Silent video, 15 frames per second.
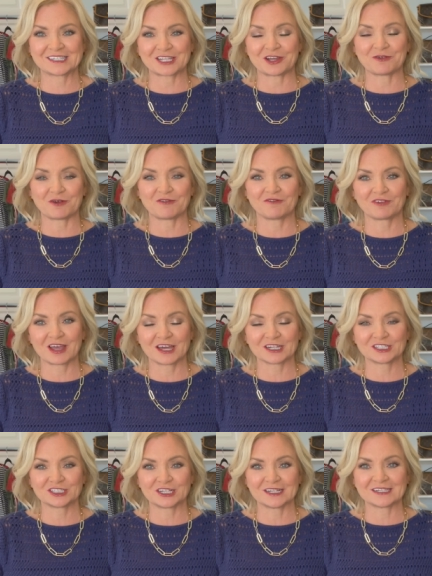So I've got a
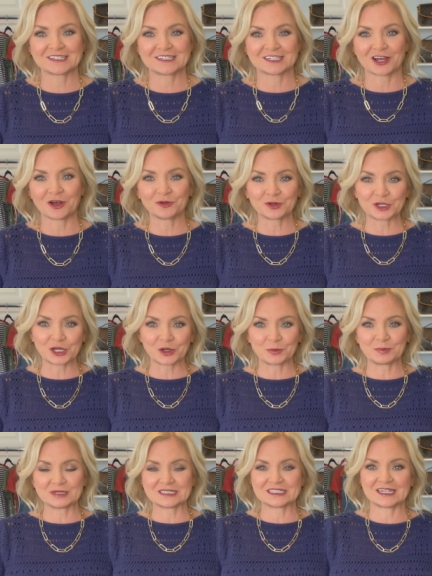chance to hold it
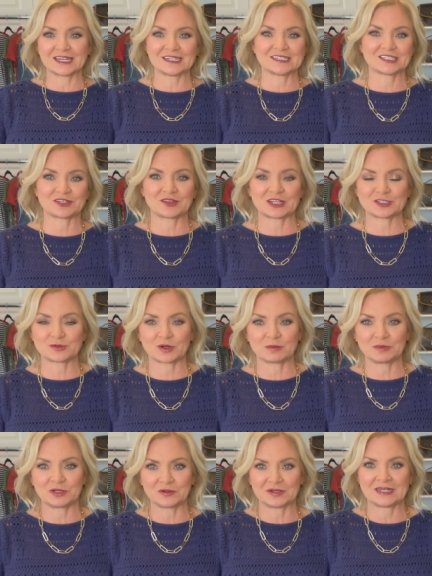open today. So that's what I'm
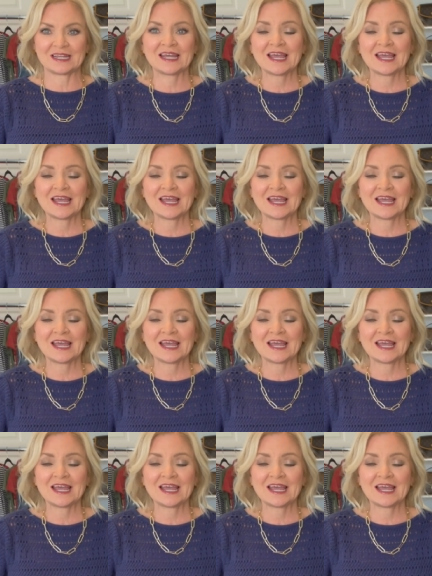doing.